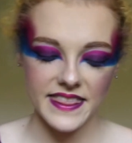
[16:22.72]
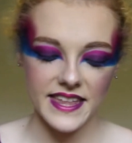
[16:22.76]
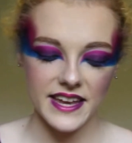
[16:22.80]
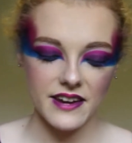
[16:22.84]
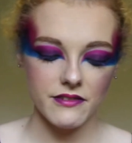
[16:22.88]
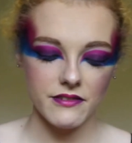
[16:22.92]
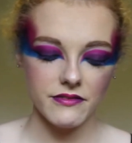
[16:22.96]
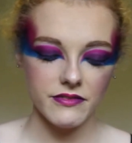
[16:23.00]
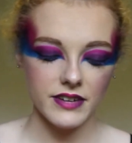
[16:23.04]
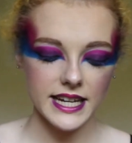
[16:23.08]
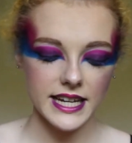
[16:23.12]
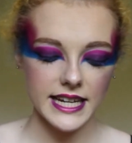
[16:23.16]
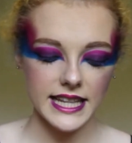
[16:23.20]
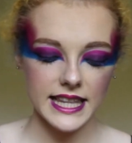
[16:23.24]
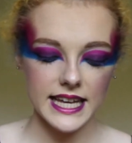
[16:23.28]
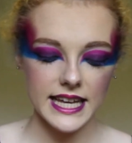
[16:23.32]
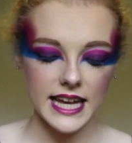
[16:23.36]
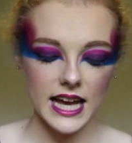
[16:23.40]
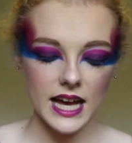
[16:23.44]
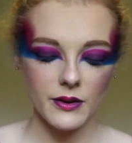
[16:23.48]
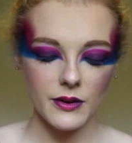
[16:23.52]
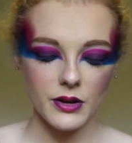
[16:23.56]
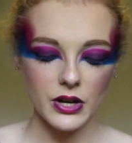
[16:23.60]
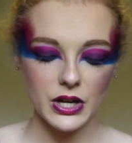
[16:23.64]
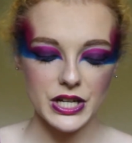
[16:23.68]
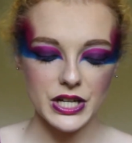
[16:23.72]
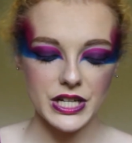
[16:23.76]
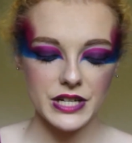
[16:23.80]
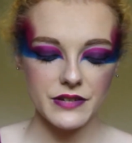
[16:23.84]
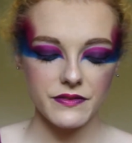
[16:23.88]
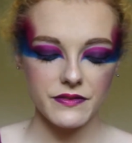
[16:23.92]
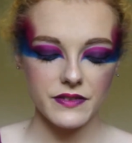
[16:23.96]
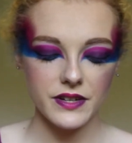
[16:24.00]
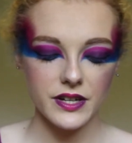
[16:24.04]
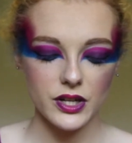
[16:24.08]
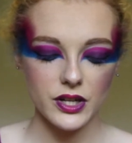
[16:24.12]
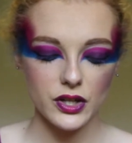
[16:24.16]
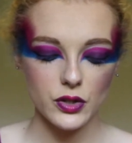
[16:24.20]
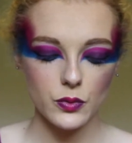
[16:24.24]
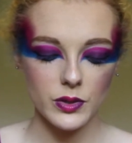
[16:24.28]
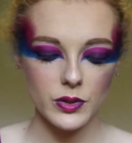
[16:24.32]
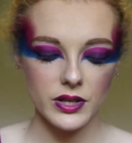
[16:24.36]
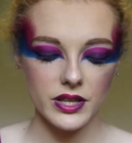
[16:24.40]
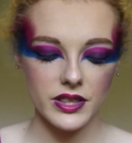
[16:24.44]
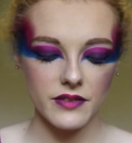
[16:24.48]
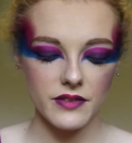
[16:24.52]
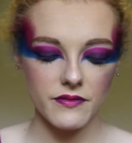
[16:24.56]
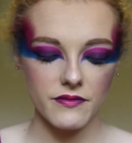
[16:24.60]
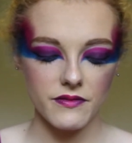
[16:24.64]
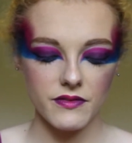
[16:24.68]
then finally I'm going to finish
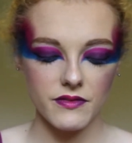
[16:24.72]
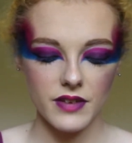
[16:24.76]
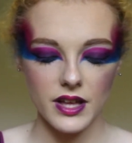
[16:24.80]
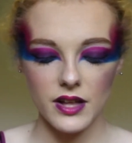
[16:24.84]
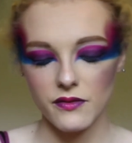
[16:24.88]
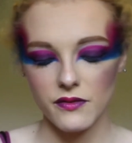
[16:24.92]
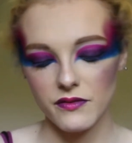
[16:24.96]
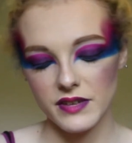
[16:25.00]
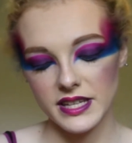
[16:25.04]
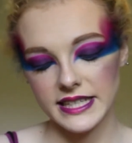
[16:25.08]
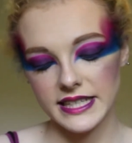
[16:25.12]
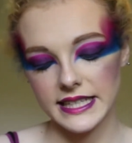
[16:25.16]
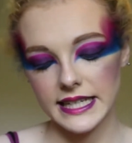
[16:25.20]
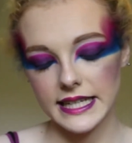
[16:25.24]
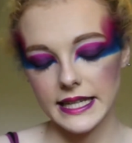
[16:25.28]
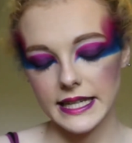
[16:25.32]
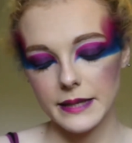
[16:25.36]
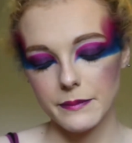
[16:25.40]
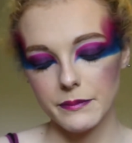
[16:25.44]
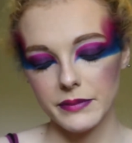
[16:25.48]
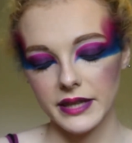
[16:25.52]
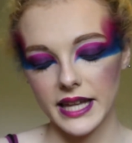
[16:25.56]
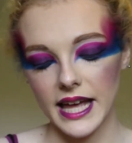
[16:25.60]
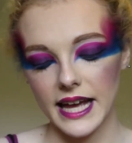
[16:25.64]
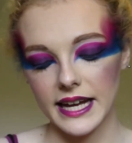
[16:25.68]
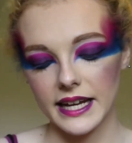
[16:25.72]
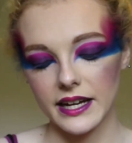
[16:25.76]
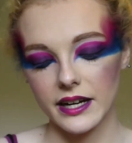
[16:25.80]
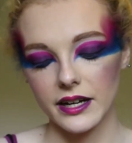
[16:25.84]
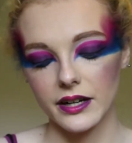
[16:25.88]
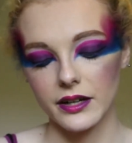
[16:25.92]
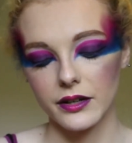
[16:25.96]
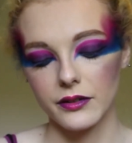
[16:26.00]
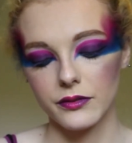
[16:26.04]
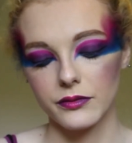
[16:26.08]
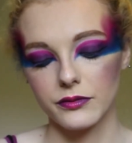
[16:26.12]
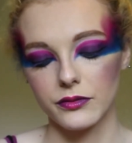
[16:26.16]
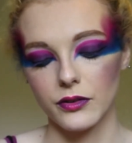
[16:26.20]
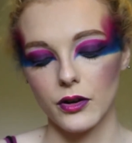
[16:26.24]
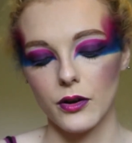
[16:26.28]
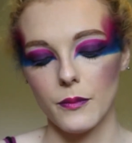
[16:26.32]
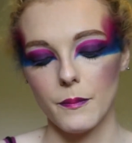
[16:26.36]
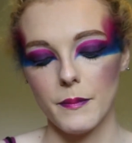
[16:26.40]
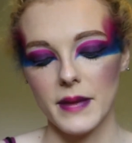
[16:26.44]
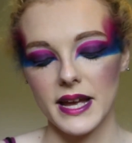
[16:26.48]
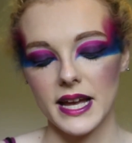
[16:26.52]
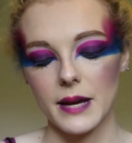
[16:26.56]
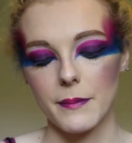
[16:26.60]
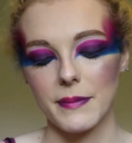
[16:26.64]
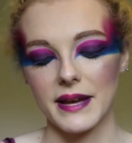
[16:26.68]
with Velvet Lip Lacquer from
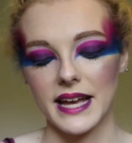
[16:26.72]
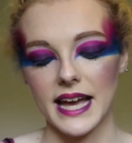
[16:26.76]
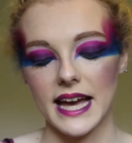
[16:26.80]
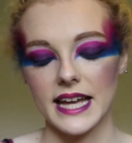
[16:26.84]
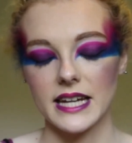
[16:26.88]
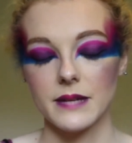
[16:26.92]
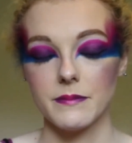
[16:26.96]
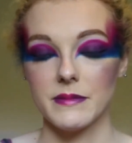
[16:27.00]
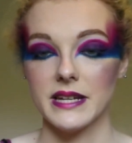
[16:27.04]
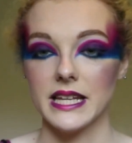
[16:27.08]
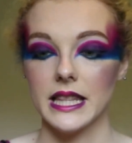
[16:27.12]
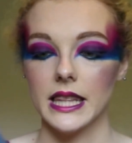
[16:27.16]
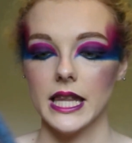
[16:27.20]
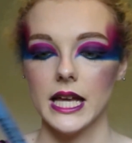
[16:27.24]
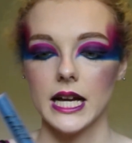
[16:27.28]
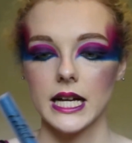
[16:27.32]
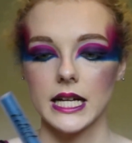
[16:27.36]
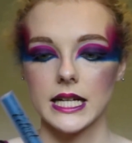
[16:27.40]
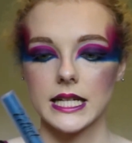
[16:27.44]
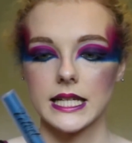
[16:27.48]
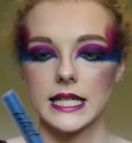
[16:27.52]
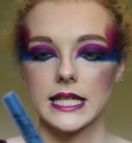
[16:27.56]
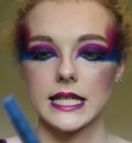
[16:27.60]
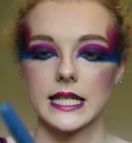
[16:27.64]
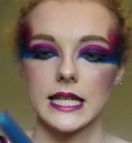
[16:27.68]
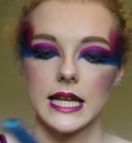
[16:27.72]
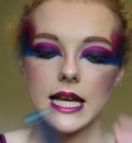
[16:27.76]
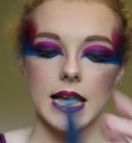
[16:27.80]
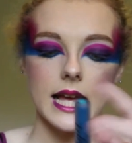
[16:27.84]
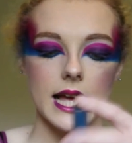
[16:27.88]
Makeup Academy Luxe.